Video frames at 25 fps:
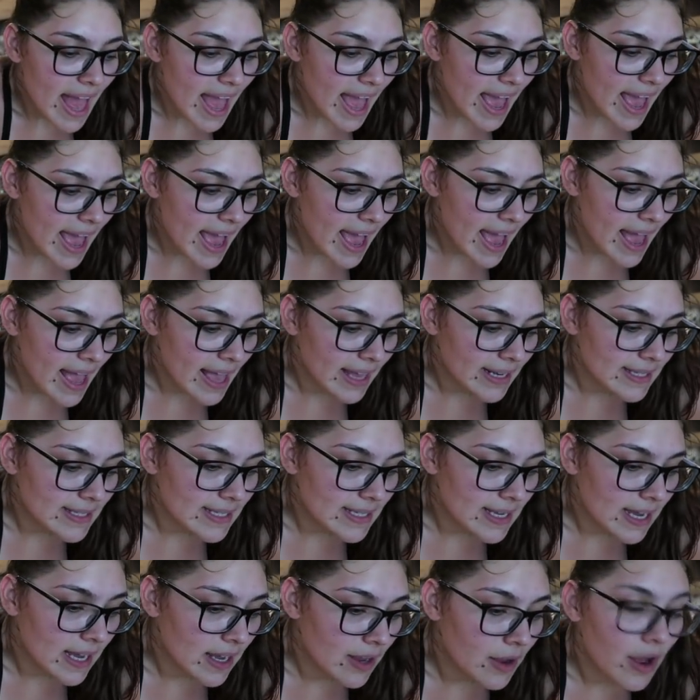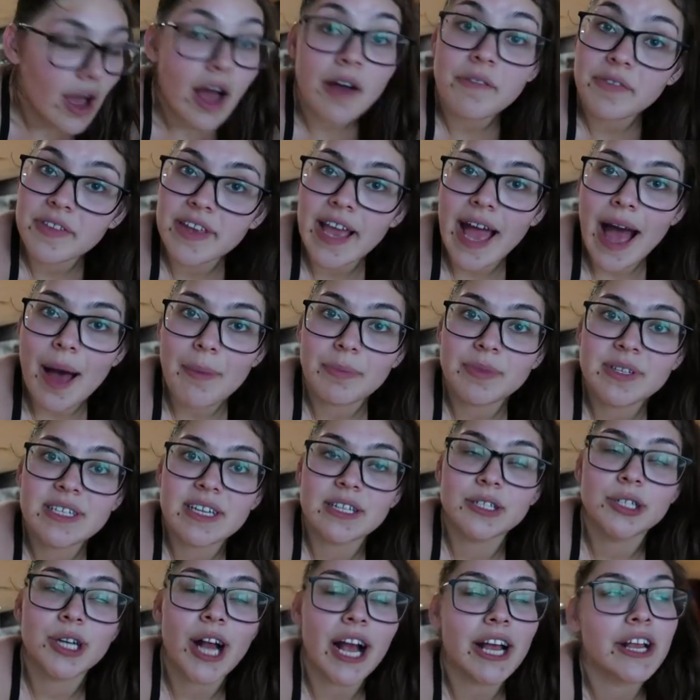and of the app
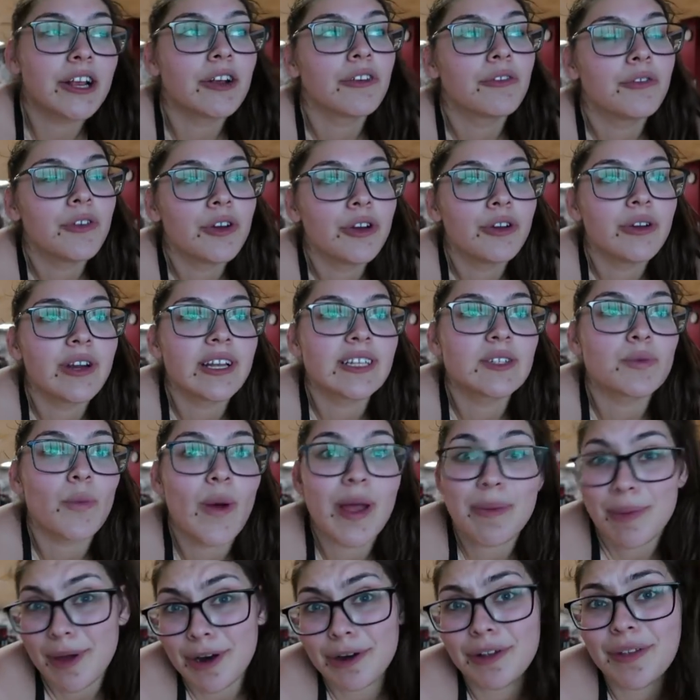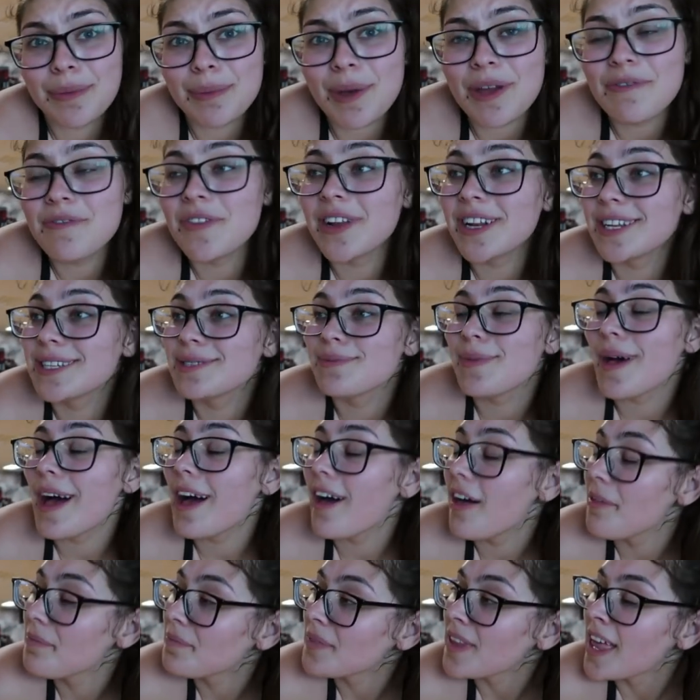to track your food. It's way better than
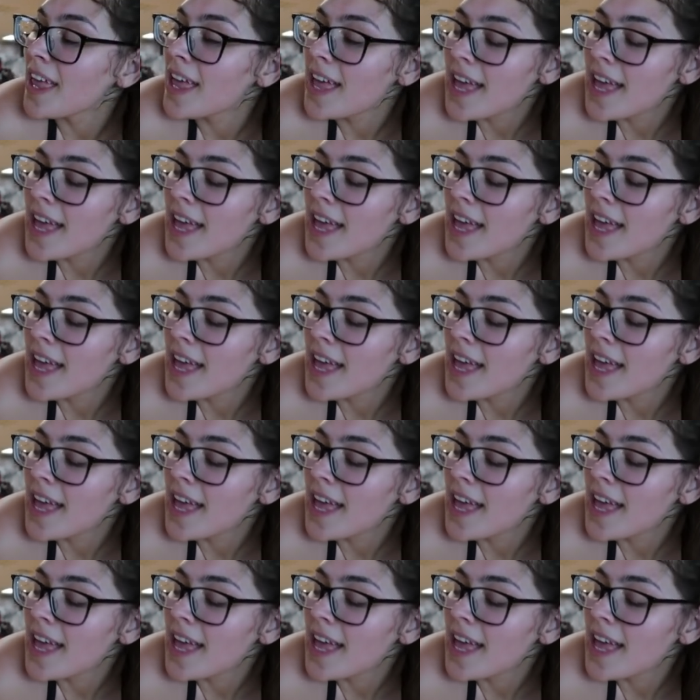MyFitnessPal.